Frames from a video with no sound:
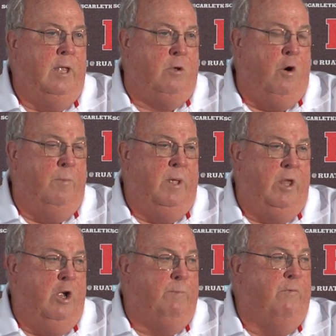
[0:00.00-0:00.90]
He called me
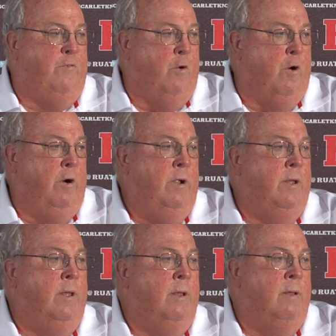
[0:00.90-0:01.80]
the year before,
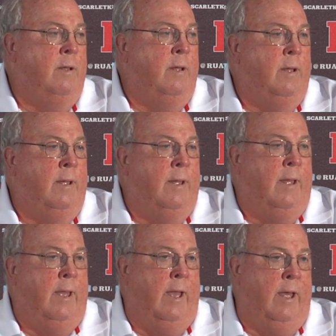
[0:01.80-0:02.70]

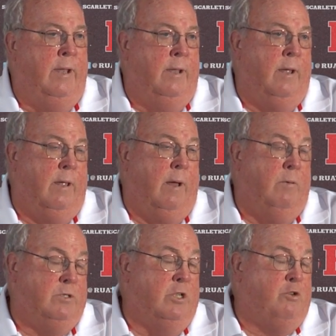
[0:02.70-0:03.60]
and
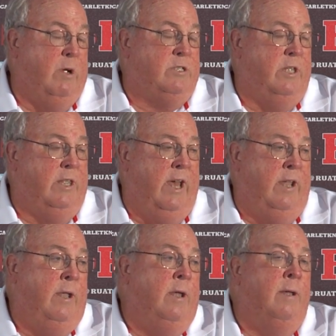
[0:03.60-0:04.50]
I was interested
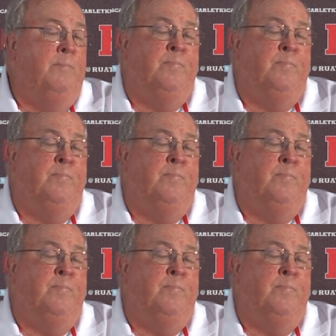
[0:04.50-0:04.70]
then.